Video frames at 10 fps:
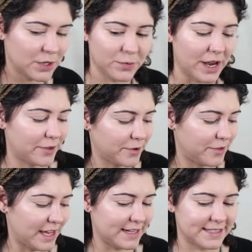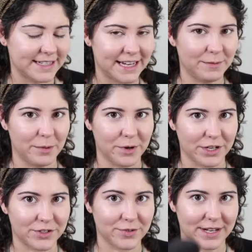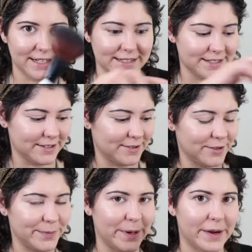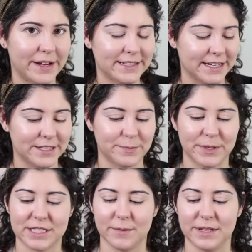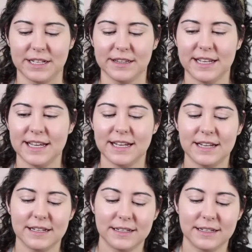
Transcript: rather than sticking my brush straight into all the product. I just put some in the lid.